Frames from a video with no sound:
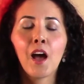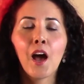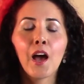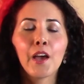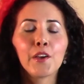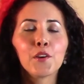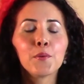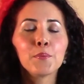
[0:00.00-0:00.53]

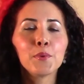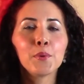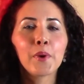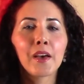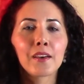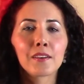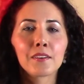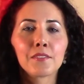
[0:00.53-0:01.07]
I hope you
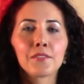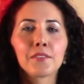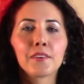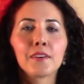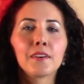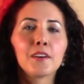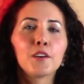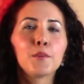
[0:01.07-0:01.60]
have
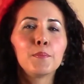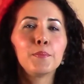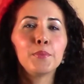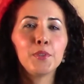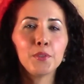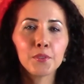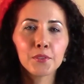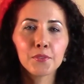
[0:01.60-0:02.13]
a
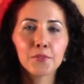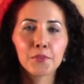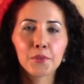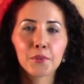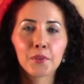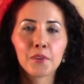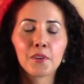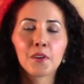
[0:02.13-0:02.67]

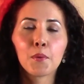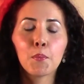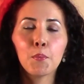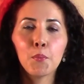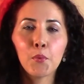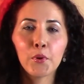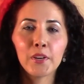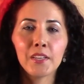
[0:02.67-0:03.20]
beautiful
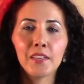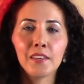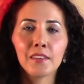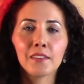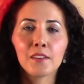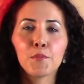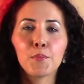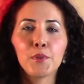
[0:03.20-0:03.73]

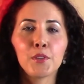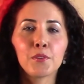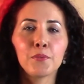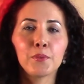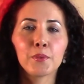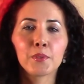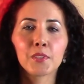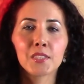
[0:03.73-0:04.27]
morning, a
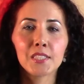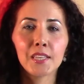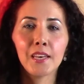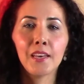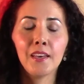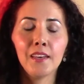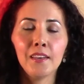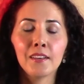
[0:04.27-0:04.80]
beautiful
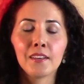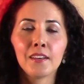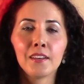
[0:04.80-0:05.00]
day.